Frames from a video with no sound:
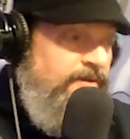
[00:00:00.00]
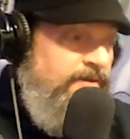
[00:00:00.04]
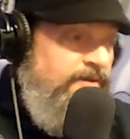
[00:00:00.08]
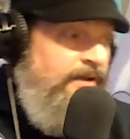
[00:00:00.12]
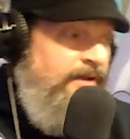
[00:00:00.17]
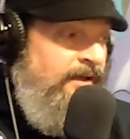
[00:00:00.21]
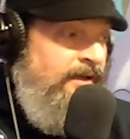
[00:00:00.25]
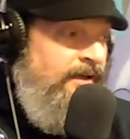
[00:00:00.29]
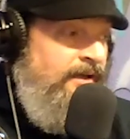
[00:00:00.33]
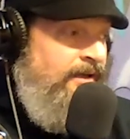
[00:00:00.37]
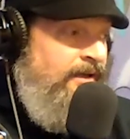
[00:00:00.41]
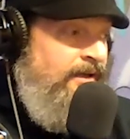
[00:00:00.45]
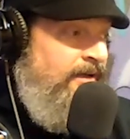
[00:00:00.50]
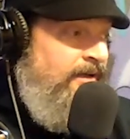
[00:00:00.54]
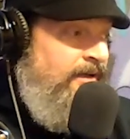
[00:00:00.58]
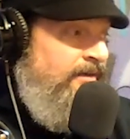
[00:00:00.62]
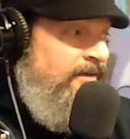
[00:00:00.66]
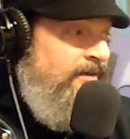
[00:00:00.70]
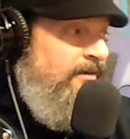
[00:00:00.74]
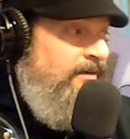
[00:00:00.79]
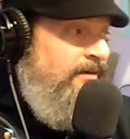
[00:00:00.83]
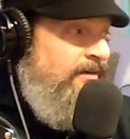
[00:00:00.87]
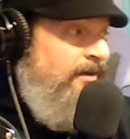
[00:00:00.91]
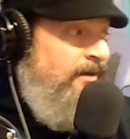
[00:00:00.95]

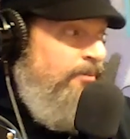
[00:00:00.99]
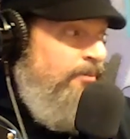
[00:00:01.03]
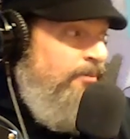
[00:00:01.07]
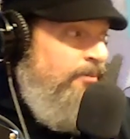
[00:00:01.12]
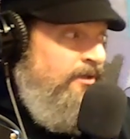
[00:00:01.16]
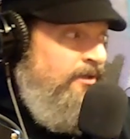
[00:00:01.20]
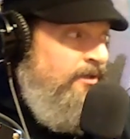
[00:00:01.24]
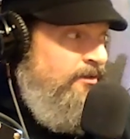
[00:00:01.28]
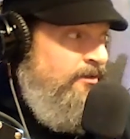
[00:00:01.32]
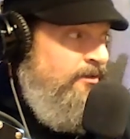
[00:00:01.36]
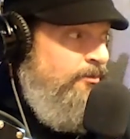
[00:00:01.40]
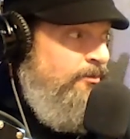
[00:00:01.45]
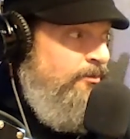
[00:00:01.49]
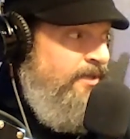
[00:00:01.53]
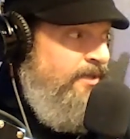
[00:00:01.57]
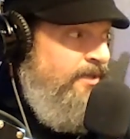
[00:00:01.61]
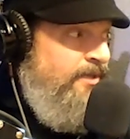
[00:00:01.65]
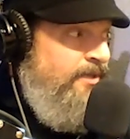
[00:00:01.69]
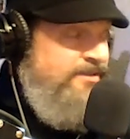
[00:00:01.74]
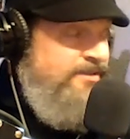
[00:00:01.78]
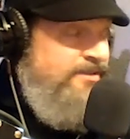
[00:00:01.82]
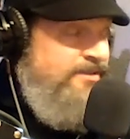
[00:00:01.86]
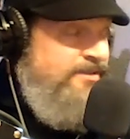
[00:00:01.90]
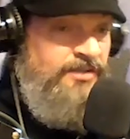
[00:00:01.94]
and I play a little
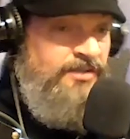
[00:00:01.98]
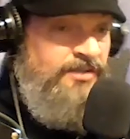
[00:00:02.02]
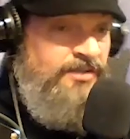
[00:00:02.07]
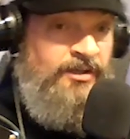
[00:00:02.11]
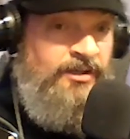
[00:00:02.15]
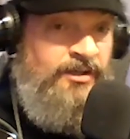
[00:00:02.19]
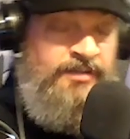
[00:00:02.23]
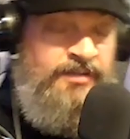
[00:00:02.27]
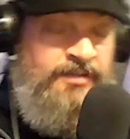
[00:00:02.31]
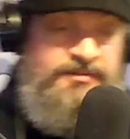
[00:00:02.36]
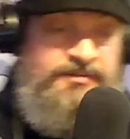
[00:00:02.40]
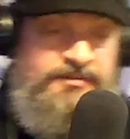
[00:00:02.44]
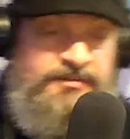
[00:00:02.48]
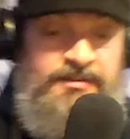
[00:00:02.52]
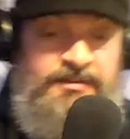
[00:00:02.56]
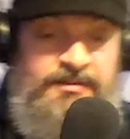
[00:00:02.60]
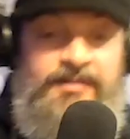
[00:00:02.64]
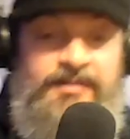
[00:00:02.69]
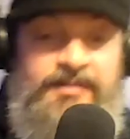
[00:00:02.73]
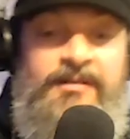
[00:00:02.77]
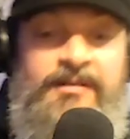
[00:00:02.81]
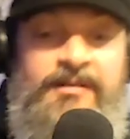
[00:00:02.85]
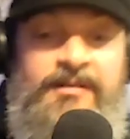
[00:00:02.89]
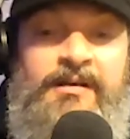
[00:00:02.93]
bass guitar,
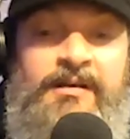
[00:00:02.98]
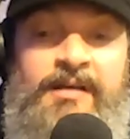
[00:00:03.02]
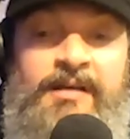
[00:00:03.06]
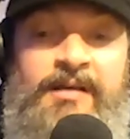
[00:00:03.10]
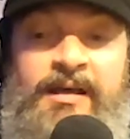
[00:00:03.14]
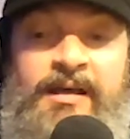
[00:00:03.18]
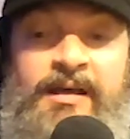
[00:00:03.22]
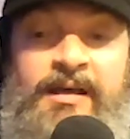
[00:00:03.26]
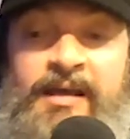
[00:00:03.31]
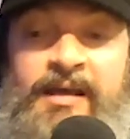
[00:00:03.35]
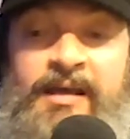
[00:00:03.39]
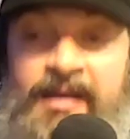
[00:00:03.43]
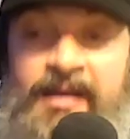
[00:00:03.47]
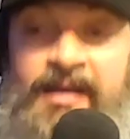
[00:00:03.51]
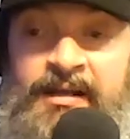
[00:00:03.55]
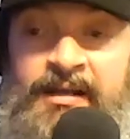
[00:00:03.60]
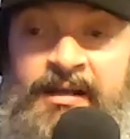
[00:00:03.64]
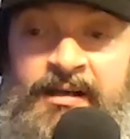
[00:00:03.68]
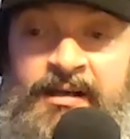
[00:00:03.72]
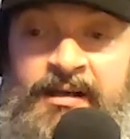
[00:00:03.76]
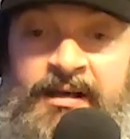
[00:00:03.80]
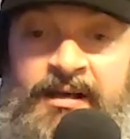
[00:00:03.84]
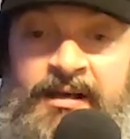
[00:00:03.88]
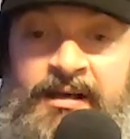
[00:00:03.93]
and
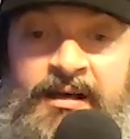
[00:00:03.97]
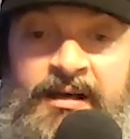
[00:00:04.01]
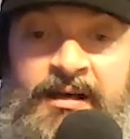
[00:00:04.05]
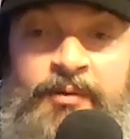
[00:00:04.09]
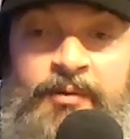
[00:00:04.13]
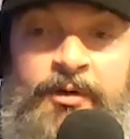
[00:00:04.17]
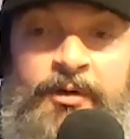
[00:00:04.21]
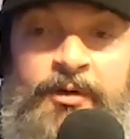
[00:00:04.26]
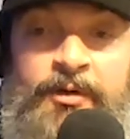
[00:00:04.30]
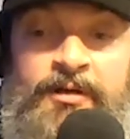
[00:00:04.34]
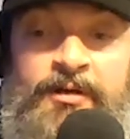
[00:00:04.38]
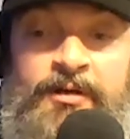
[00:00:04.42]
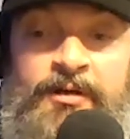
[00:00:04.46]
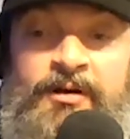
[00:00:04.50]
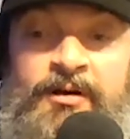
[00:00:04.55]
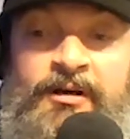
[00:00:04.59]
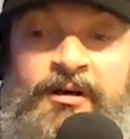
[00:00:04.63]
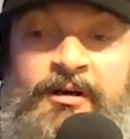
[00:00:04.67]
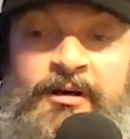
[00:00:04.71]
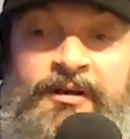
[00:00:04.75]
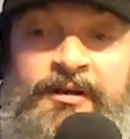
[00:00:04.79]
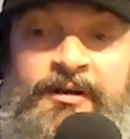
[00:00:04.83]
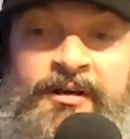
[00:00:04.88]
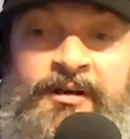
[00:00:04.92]
uh, I work
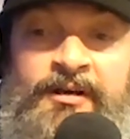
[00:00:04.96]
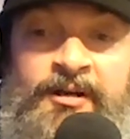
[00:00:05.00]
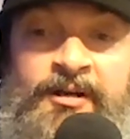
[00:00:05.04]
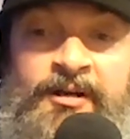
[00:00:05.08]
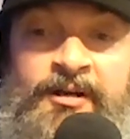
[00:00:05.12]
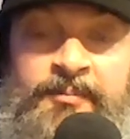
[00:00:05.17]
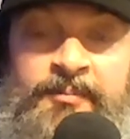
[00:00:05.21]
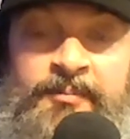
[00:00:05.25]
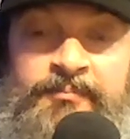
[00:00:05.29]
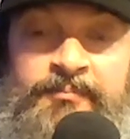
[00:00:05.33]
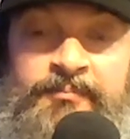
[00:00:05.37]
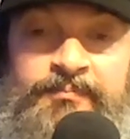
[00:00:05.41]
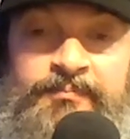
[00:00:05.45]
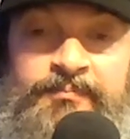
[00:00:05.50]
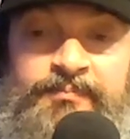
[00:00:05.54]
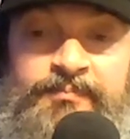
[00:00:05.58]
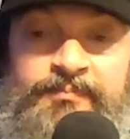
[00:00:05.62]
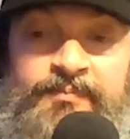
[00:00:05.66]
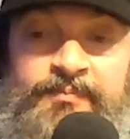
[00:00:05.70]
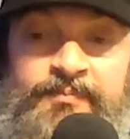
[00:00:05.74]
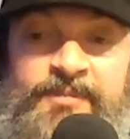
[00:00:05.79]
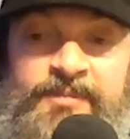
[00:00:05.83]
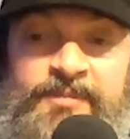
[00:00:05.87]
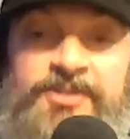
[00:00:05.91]
on um,
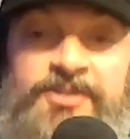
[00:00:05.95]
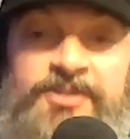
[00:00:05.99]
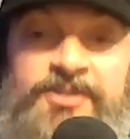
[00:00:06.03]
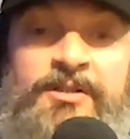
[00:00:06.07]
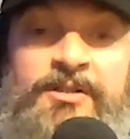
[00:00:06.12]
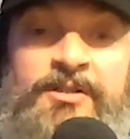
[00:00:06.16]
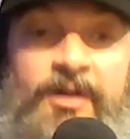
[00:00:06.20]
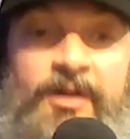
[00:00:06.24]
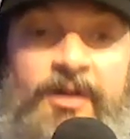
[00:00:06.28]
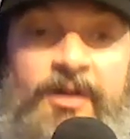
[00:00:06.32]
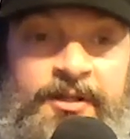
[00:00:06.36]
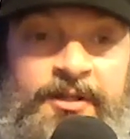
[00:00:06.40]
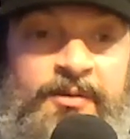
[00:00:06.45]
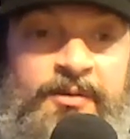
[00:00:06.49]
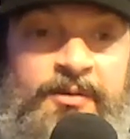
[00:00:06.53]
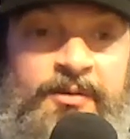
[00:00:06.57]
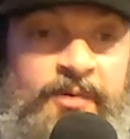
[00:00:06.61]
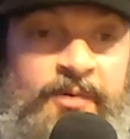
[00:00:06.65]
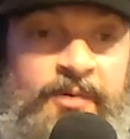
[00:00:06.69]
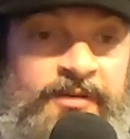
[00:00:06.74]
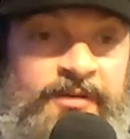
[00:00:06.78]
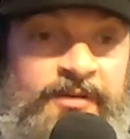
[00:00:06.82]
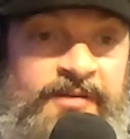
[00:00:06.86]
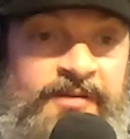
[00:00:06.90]
digital audio
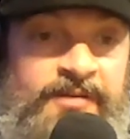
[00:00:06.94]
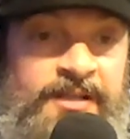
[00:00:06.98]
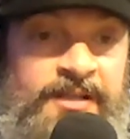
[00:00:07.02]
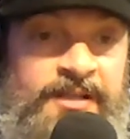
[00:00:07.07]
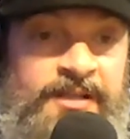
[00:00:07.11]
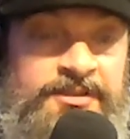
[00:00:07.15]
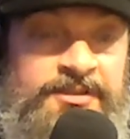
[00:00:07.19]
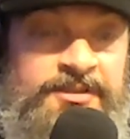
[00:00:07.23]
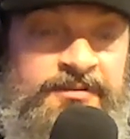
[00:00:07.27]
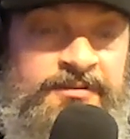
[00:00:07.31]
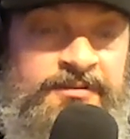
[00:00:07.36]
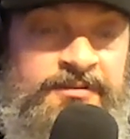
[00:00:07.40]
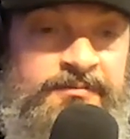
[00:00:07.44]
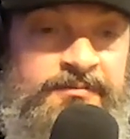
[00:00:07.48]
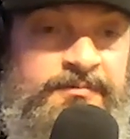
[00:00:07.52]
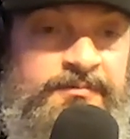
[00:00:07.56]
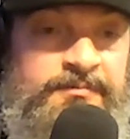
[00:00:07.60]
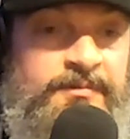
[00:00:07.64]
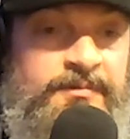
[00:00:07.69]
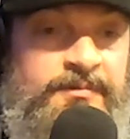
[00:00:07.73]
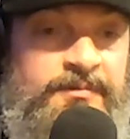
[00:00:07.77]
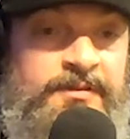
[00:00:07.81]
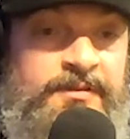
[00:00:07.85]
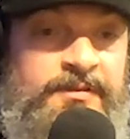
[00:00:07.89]
workstation.
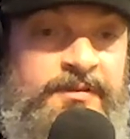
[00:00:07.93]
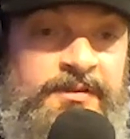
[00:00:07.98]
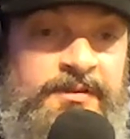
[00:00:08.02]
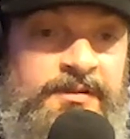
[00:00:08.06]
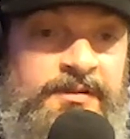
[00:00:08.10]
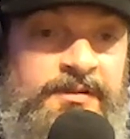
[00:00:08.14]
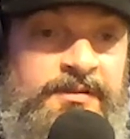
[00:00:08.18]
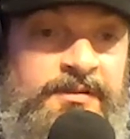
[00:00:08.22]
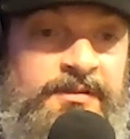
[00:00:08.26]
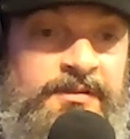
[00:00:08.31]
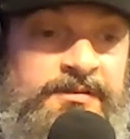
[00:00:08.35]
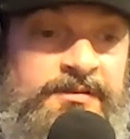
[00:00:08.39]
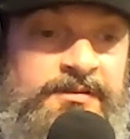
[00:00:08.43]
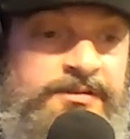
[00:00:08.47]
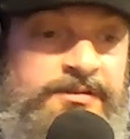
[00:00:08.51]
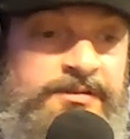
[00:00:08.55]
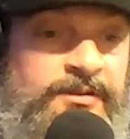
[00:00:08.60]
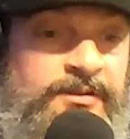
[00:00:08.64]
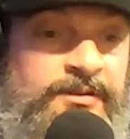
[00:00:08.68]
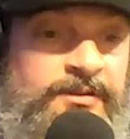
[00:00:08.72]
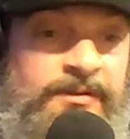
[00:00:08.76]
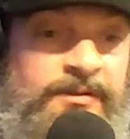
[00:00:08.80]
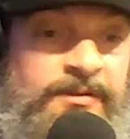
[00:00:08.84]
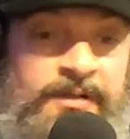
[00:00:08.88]
So
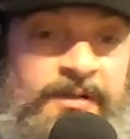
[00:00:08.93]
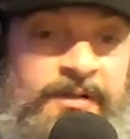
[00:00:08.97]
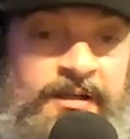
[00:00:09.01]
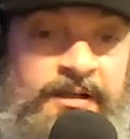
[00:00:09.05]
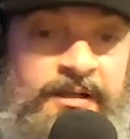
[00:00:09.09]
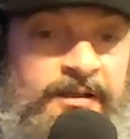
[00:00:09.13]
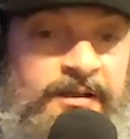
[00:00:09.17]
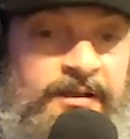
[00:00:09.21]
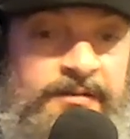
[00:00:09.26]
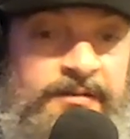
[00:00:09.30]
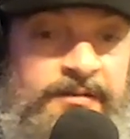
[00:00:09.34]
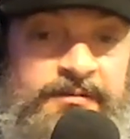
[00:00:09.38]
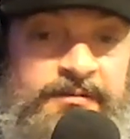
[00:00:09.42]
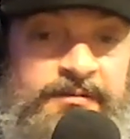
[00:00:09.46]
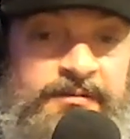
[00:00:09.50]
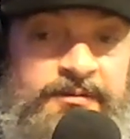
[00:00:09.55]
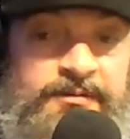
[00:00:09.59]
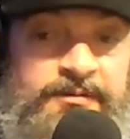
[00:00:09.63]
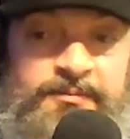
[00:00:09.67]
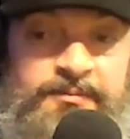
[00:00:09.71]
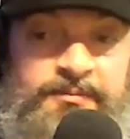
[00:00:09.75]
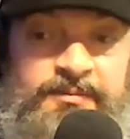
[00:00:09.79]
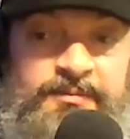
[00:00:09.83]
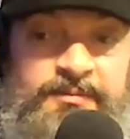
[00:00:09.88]
uh, a
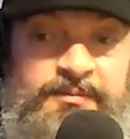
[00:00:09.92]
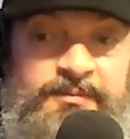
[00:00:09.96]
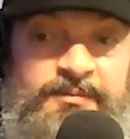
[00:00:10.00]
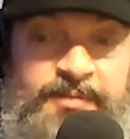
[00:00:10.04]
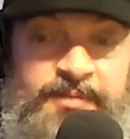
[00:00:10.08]
little, little bit